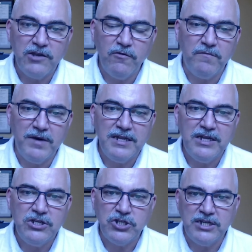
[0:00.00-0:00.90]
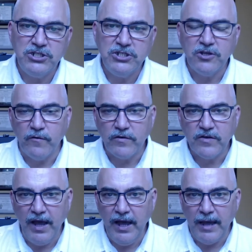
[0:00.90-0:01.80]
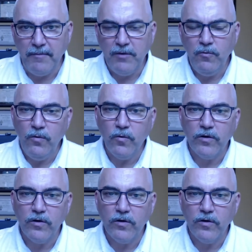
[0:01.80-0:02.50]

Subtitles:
of money changes over time. And we'll work some